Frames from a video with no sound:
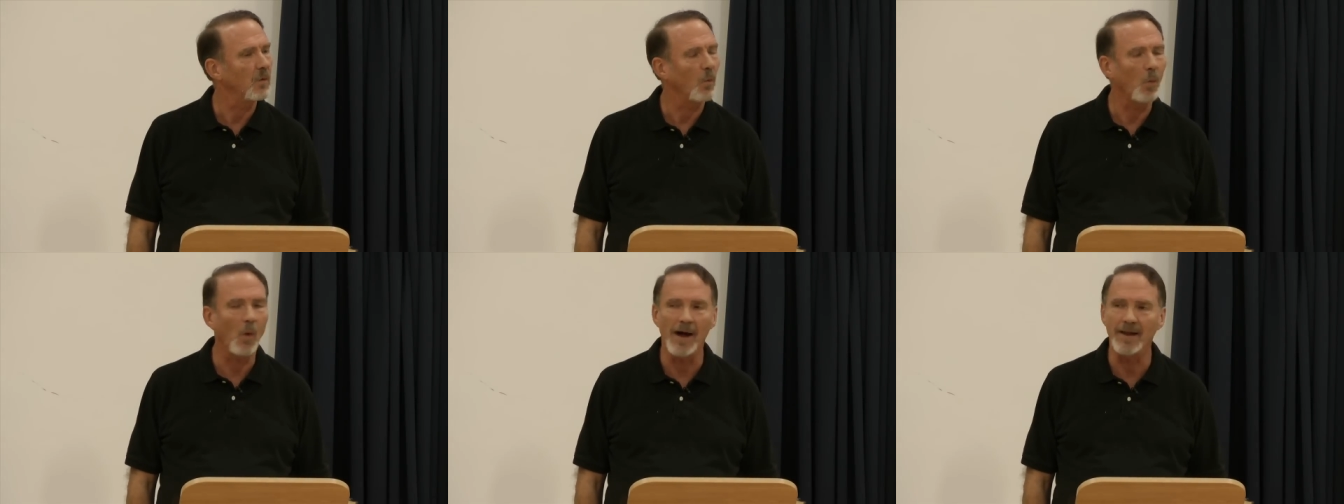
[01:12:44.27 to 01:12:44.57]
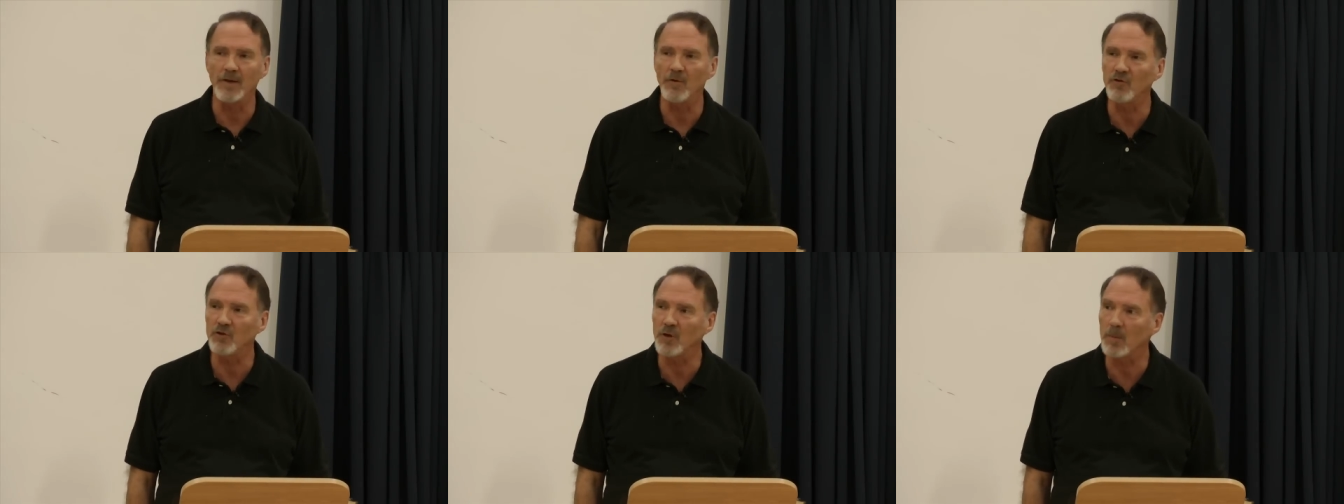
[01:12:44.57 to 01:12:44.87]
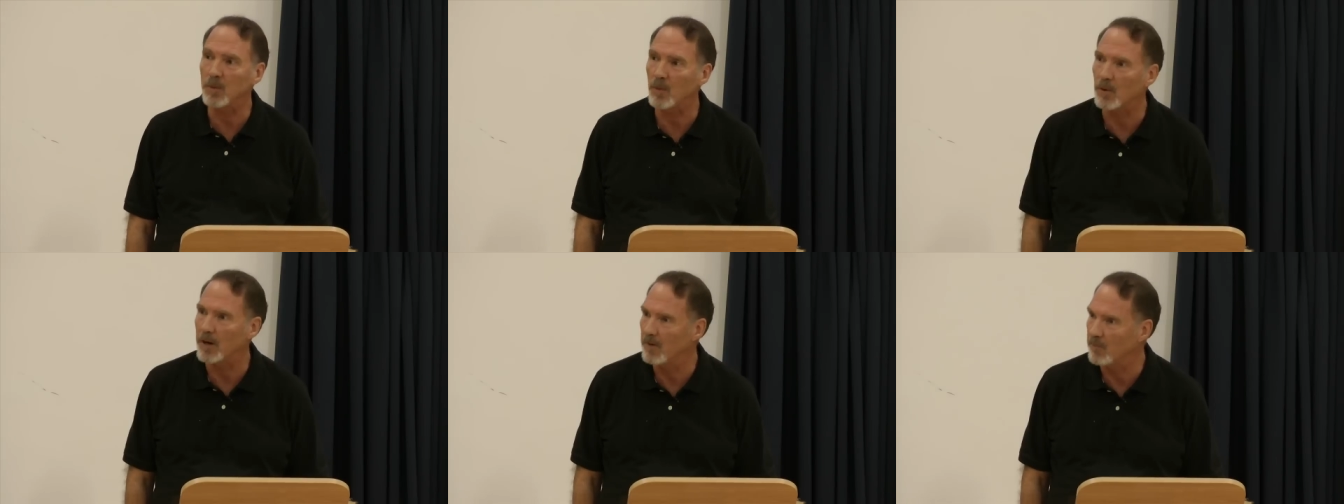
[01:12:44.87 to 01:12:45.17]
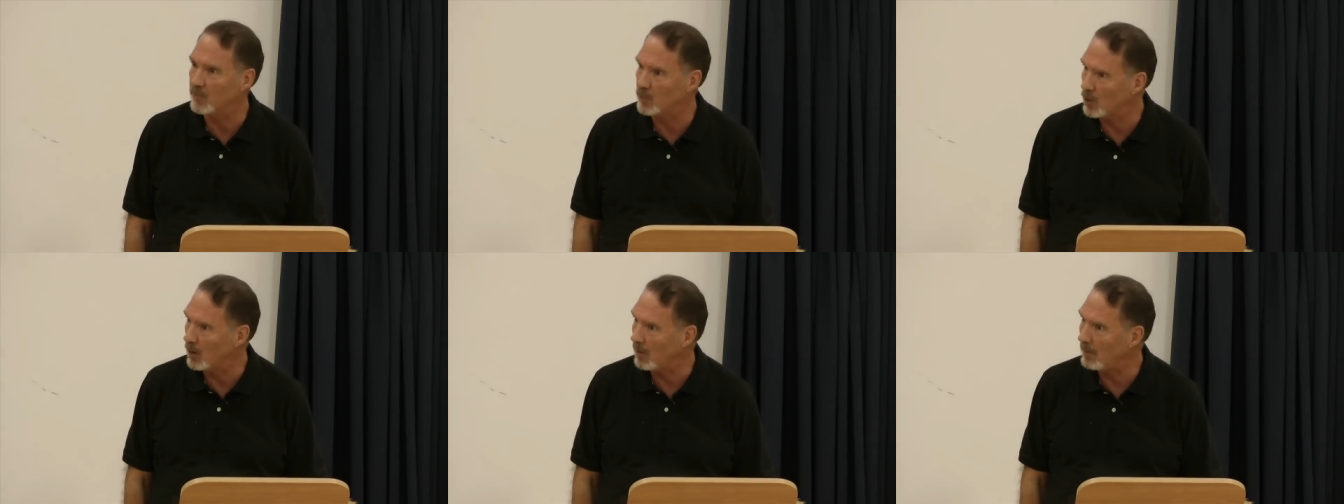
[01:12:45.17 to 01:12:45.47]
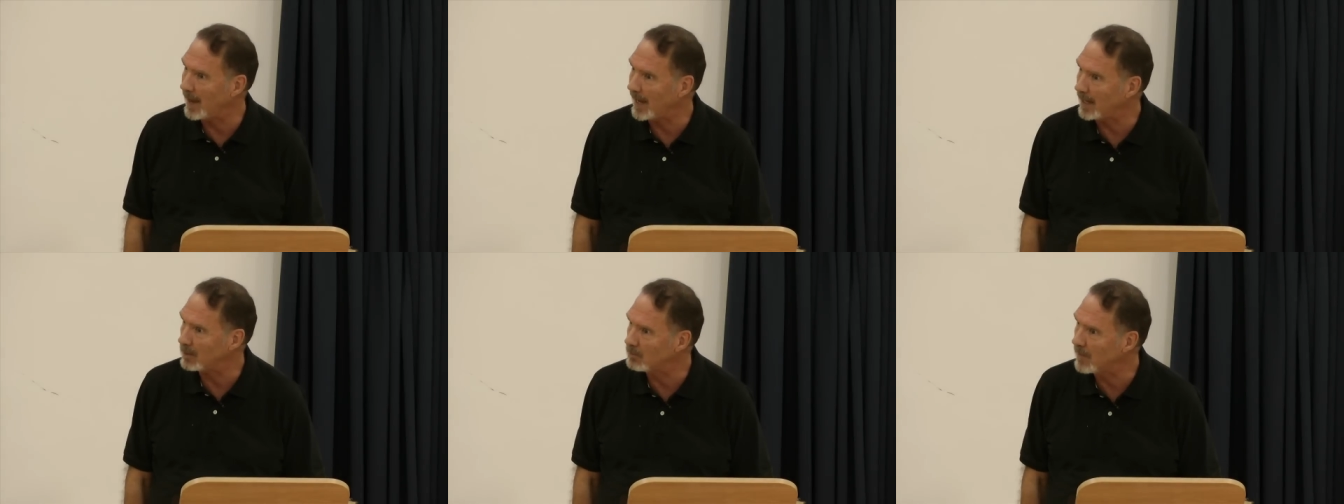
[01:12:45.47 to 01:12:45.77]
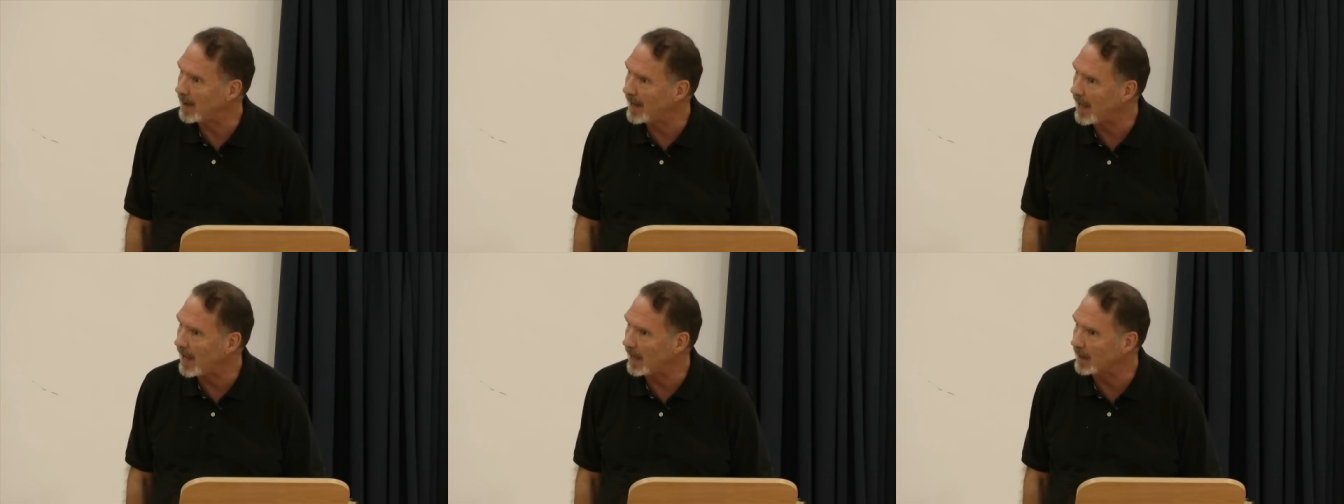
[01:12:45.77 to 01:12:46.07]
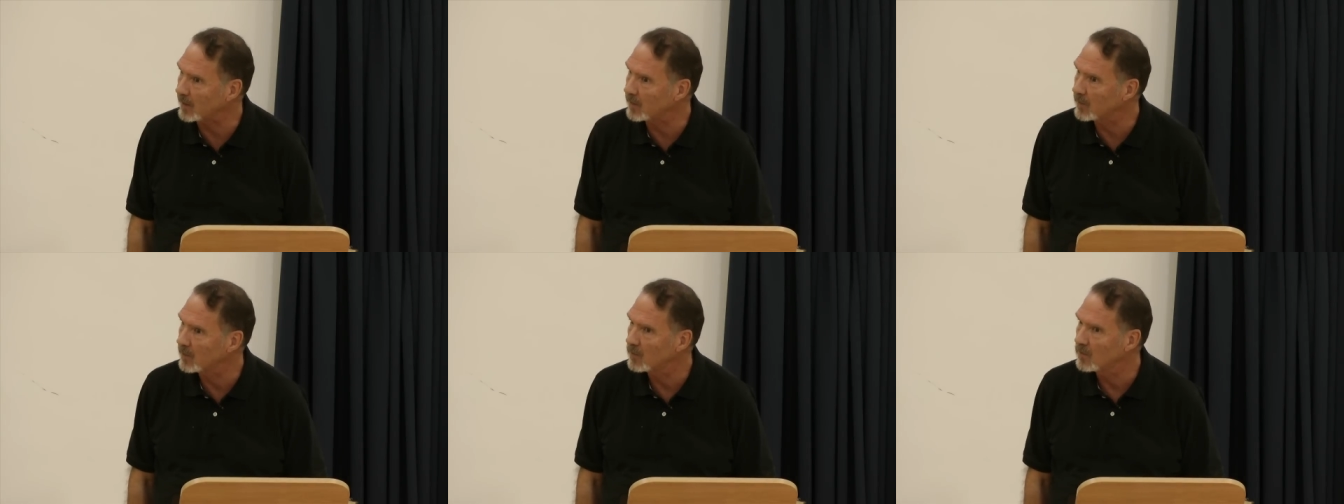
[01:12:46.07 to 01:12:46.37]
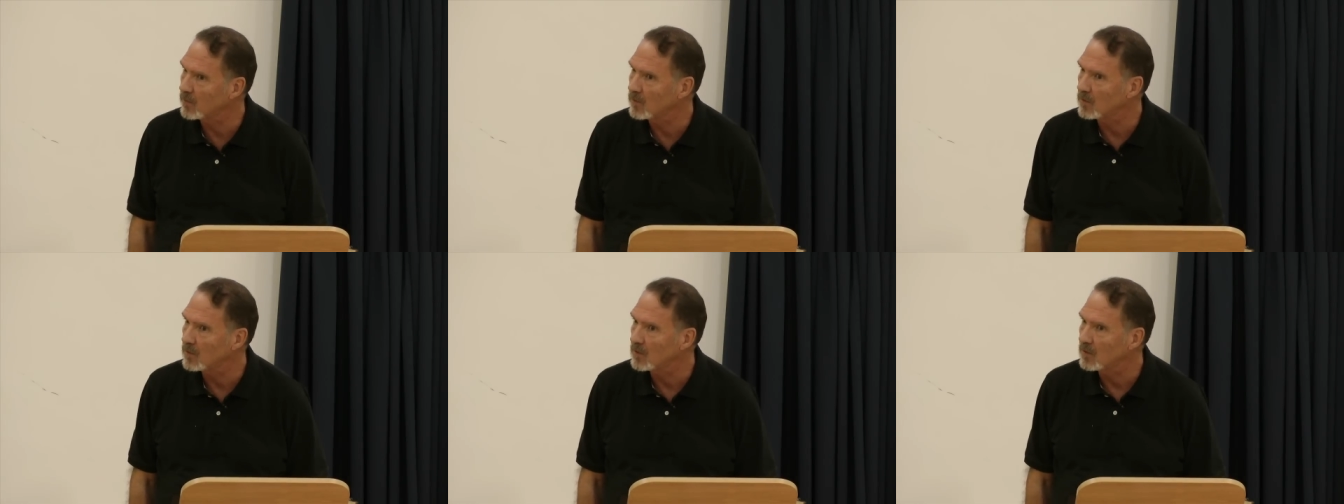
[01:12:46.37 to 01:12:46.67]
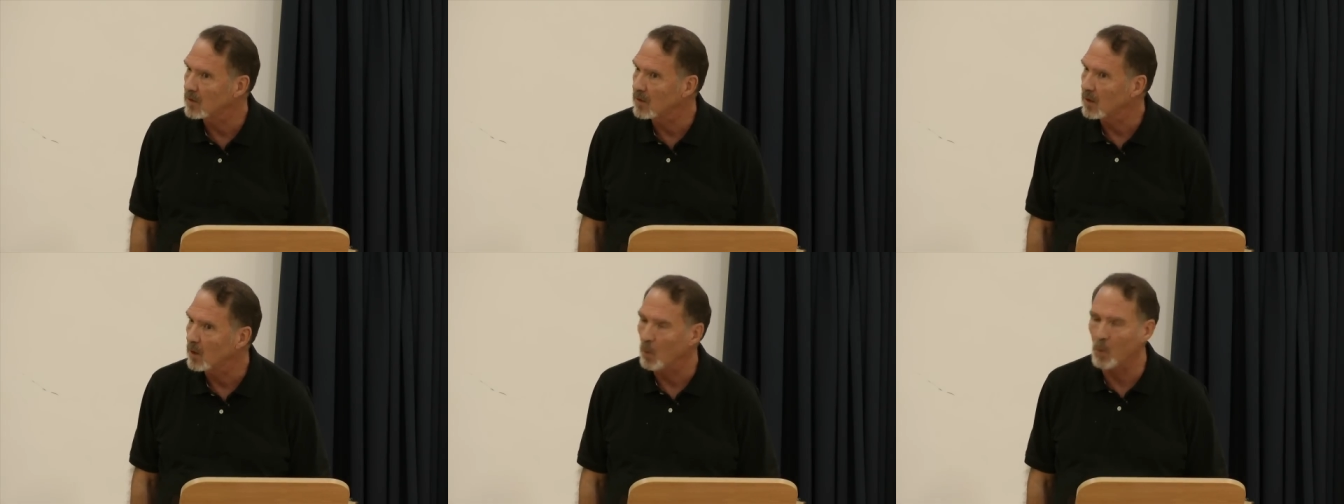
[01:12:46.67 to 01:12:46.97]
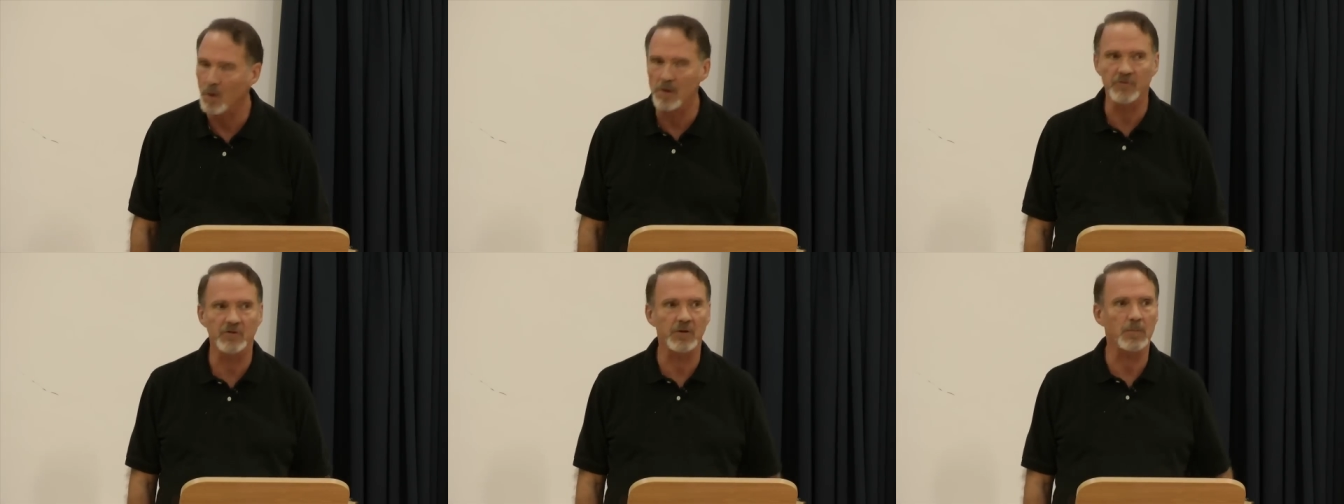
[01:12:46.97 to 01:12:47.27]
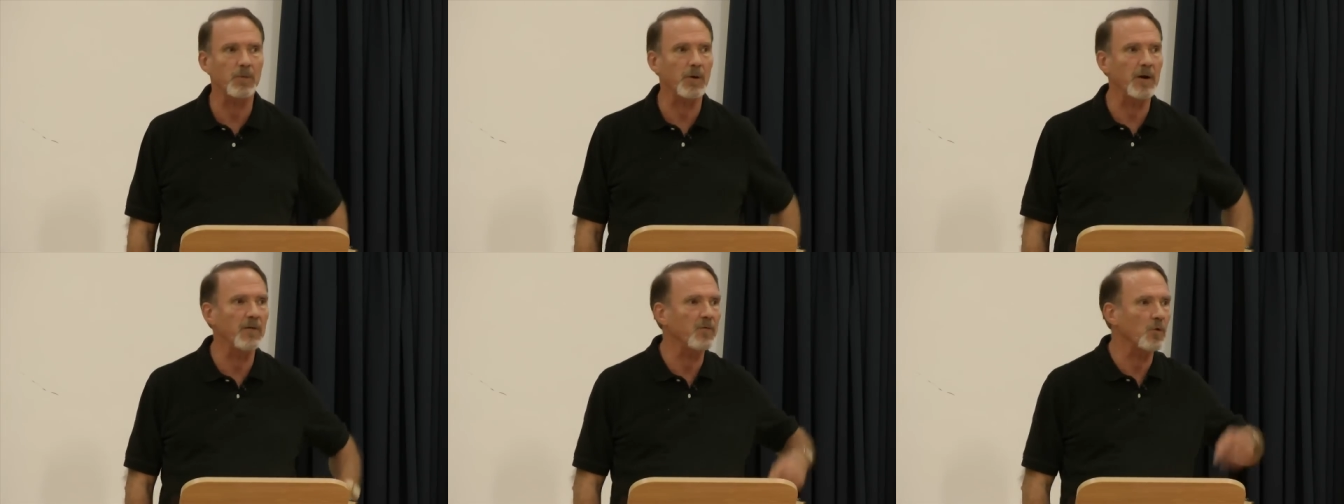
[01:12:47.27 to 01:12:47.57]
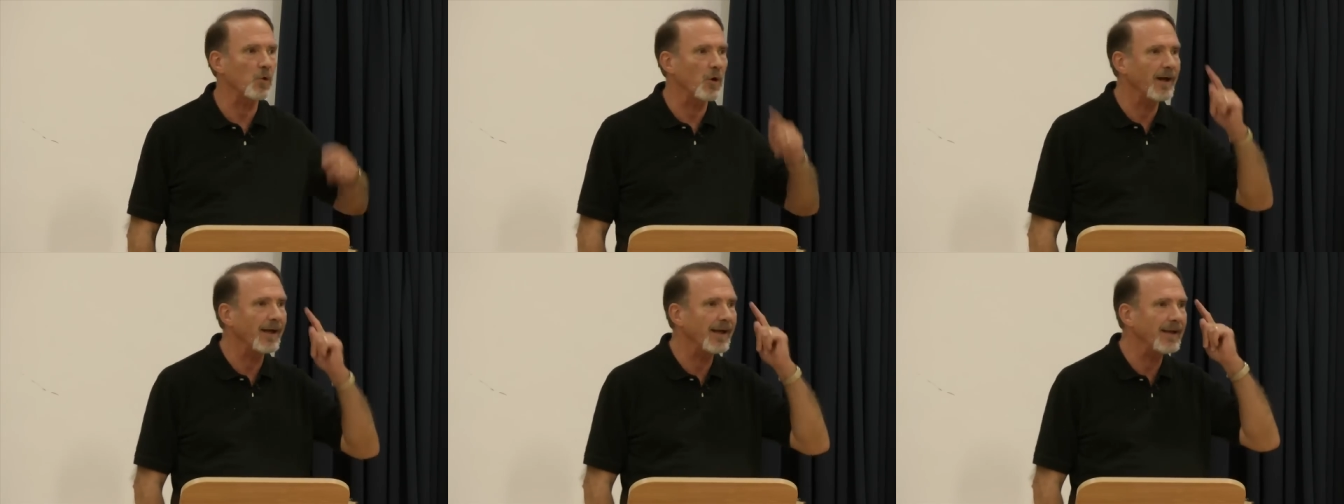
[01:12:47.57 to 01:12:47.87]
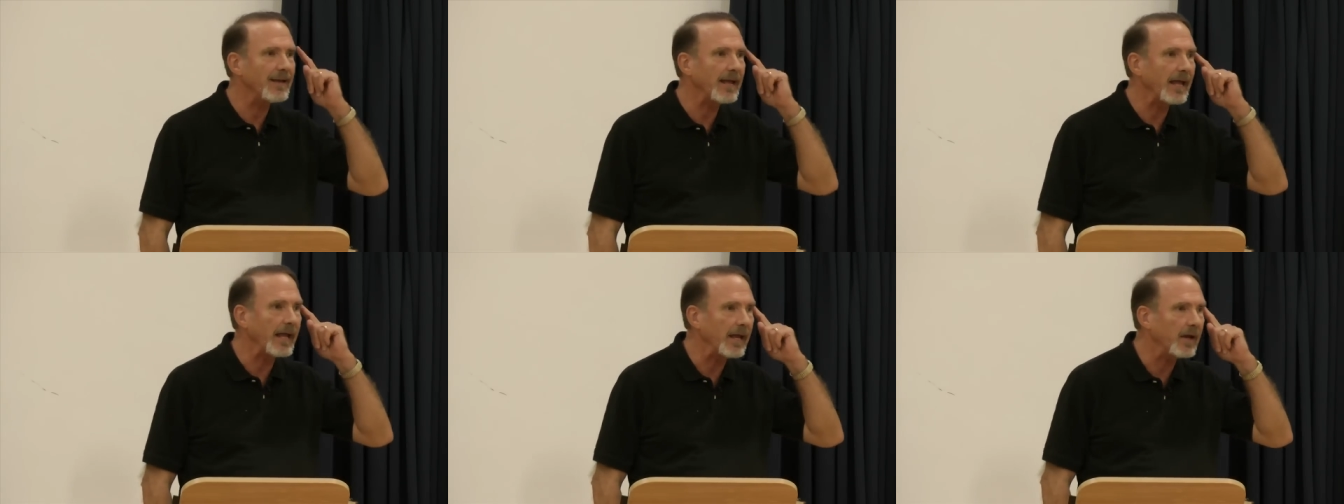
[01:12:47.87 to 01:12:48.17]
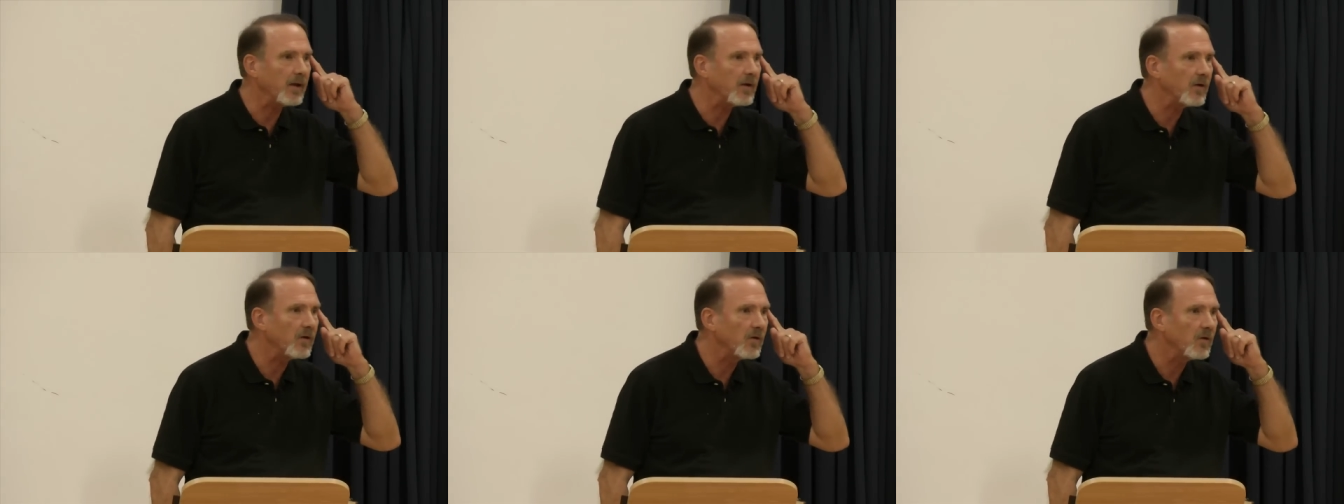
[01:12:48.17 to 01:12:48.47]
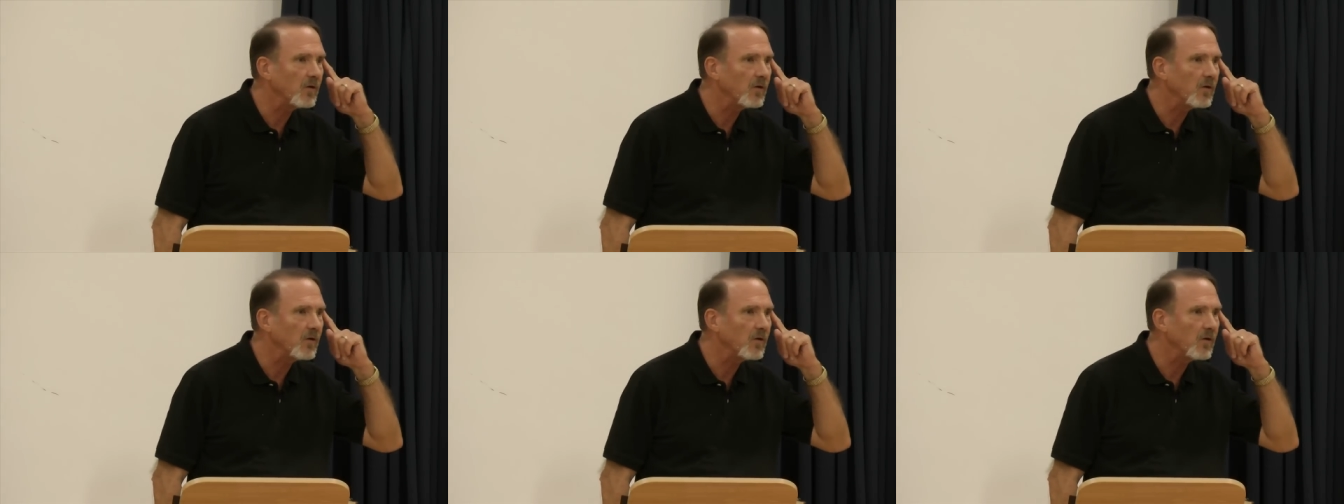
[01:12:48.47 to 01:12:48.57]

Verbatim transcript: Why don't you pray for a bad back? Why don't you pray for a headache?